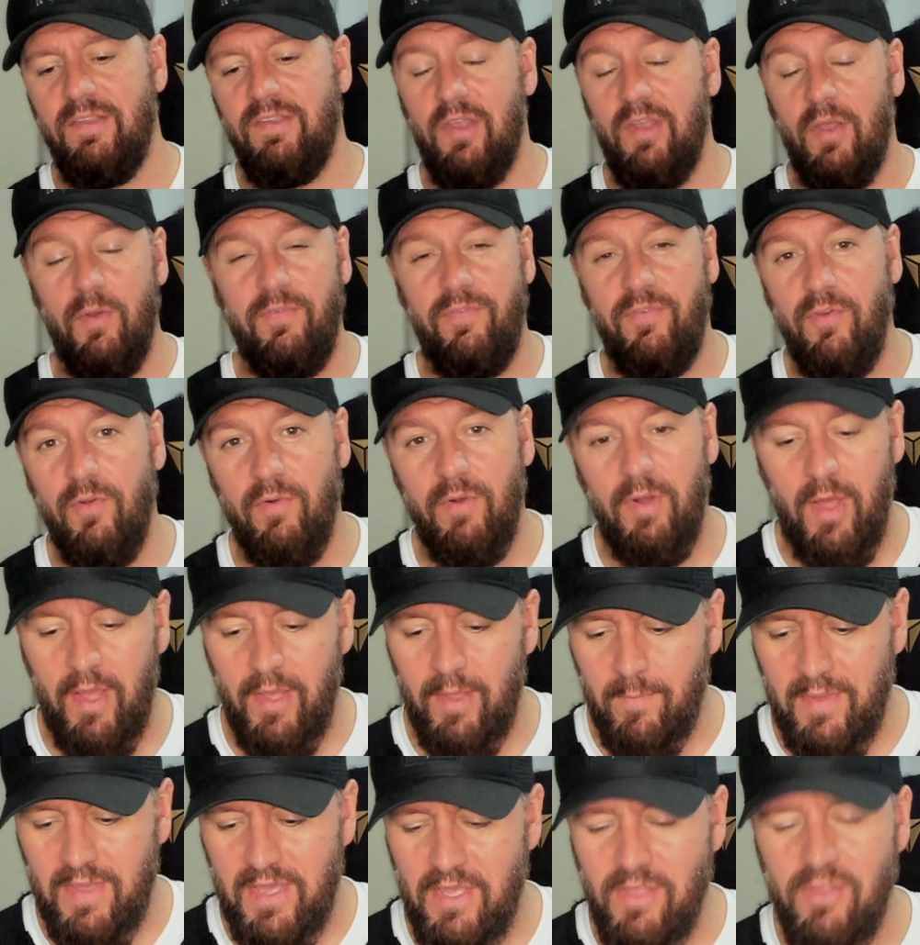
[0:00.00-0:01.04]
So if you're
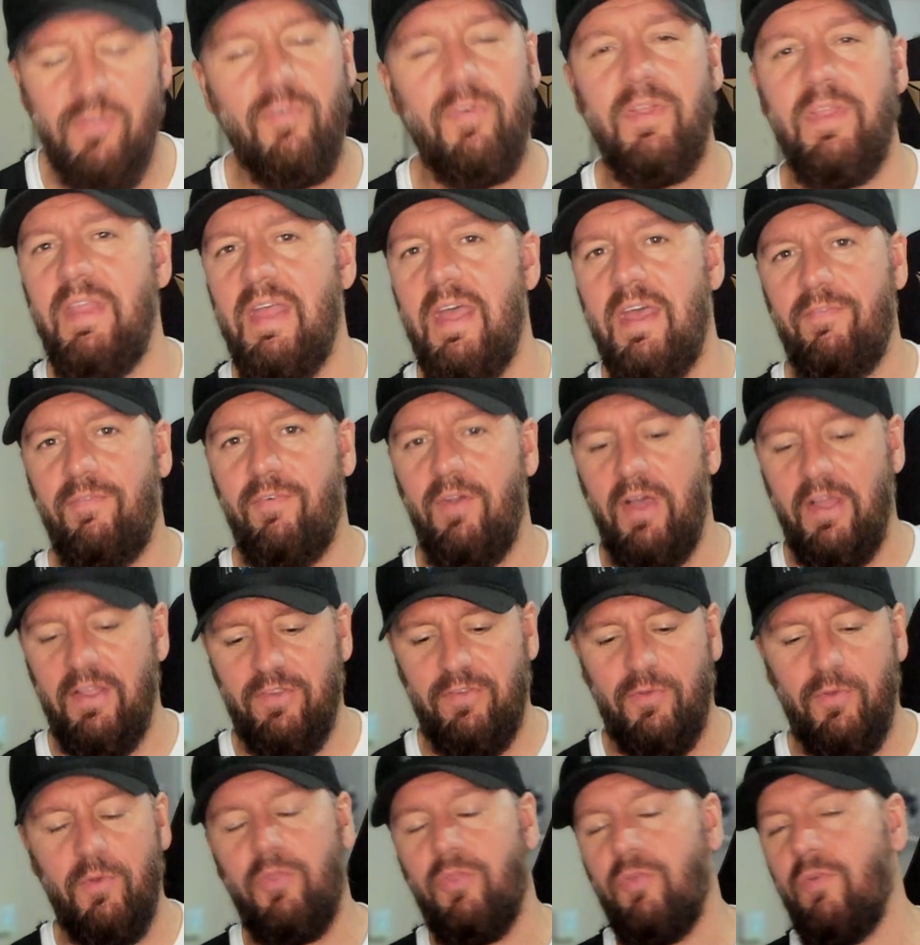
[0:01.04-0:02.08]
like me and you're in there for like
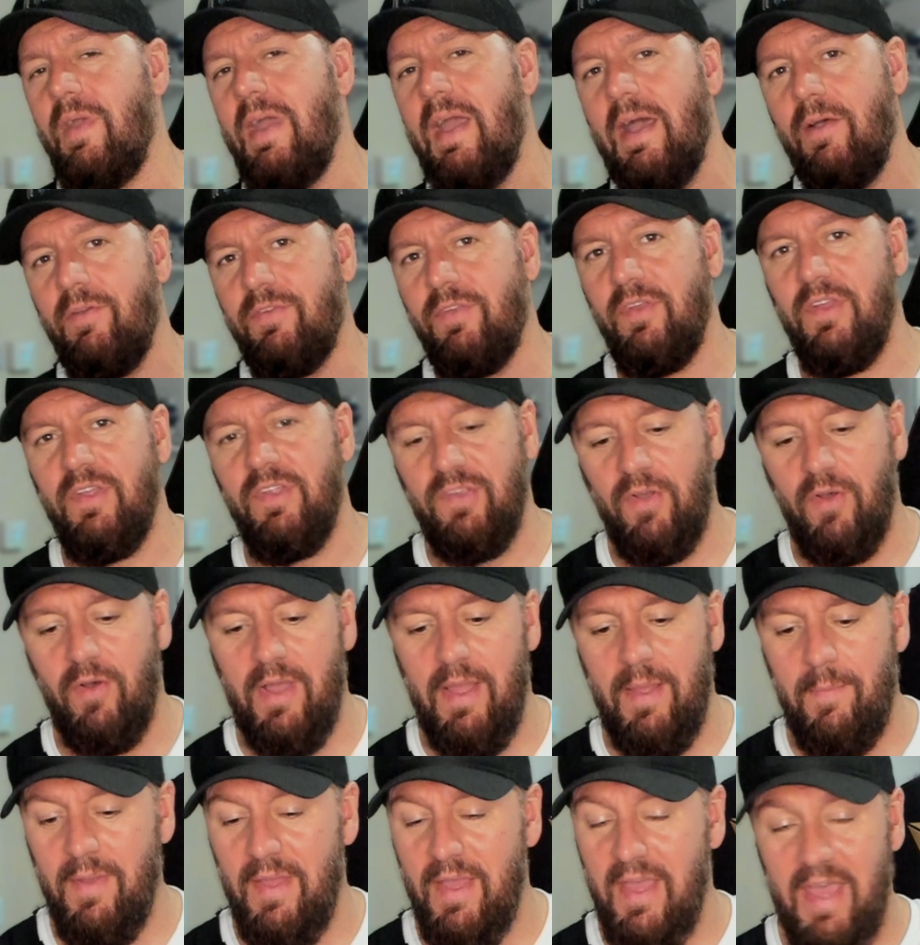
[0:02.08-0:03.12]
2 or 3 hours at a
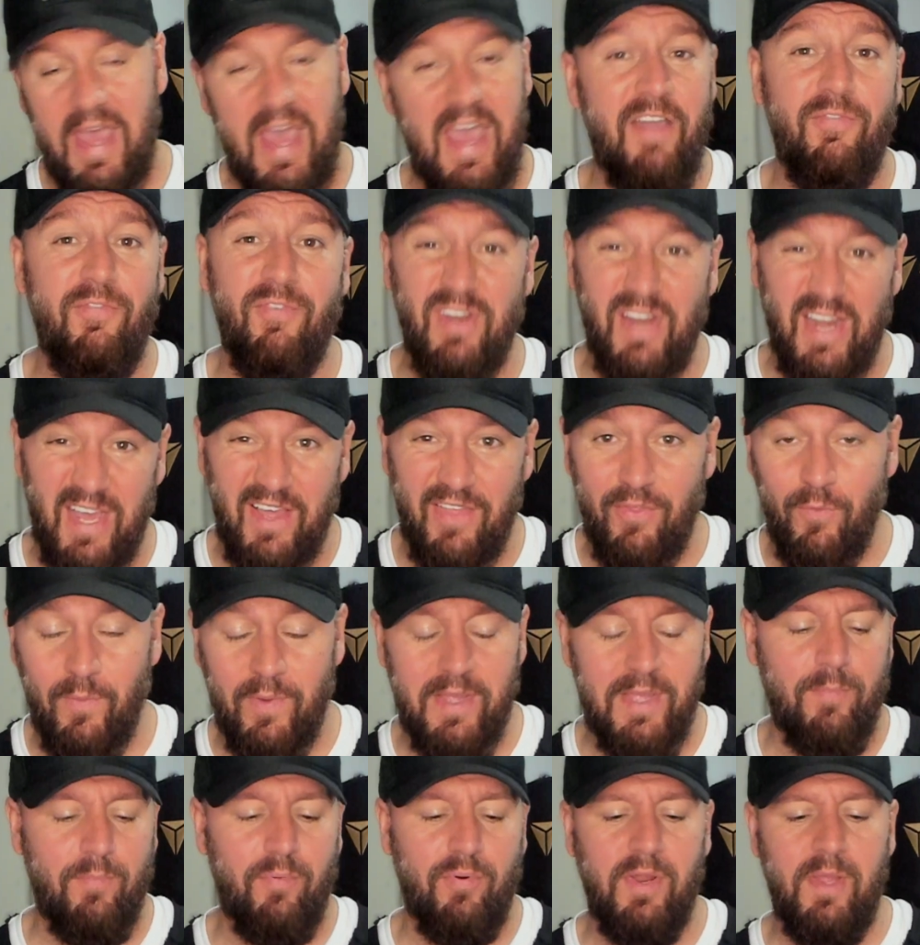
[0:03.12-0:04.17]
time every day of the
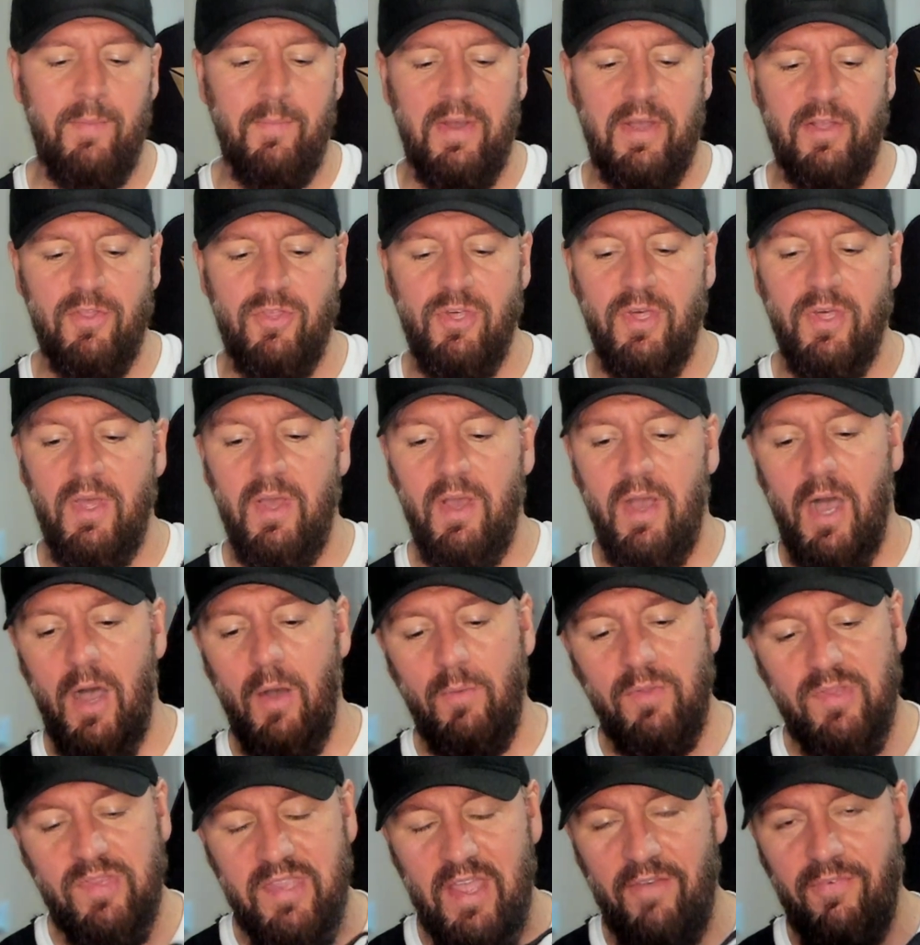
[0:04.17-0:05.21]
week pretty much, I
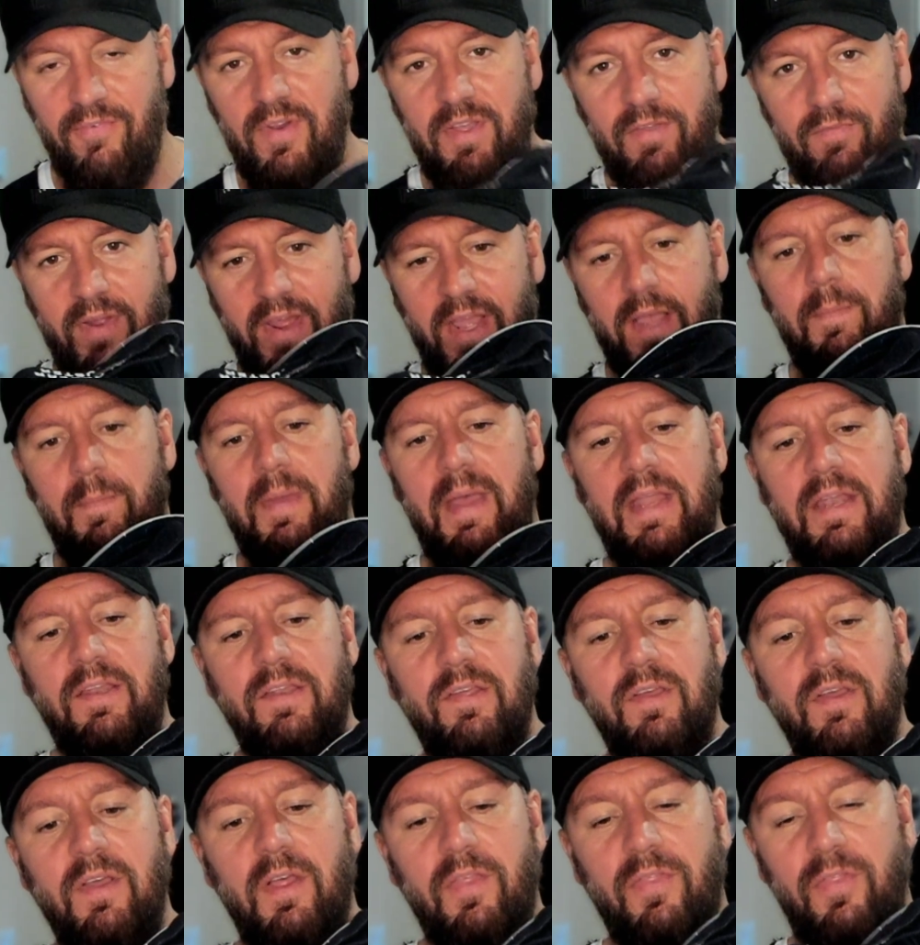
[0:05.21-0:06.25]
would definitely
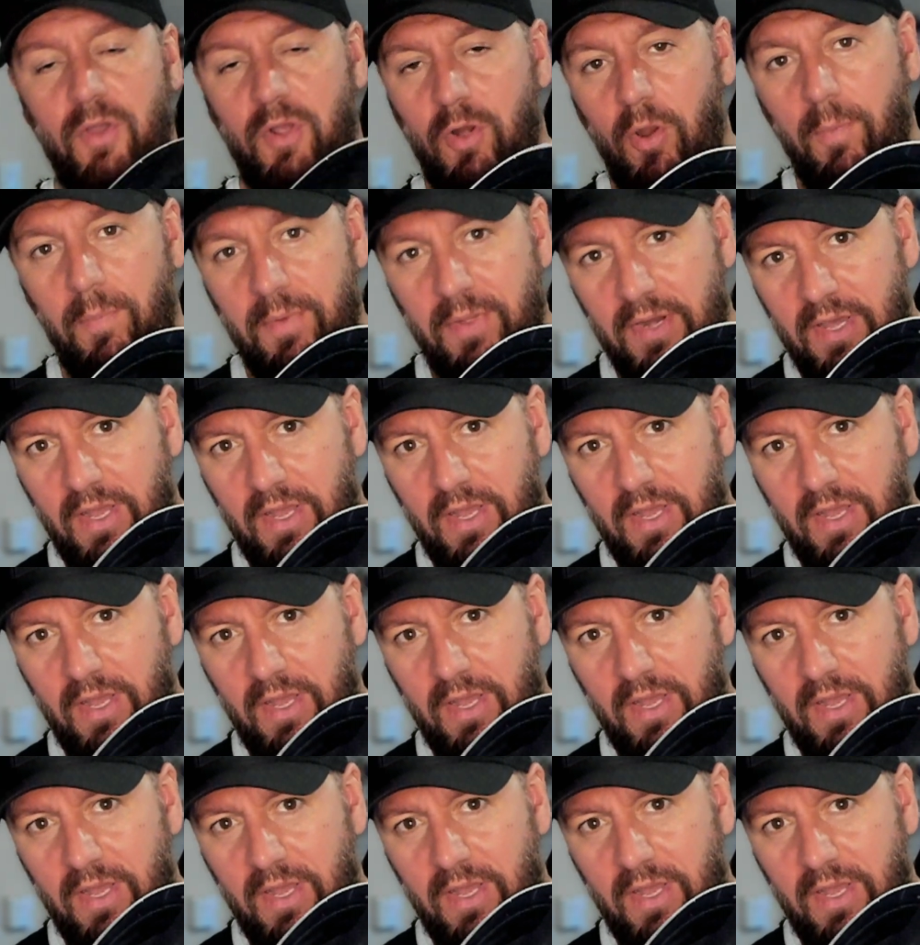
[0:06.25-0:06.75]
recommend the globular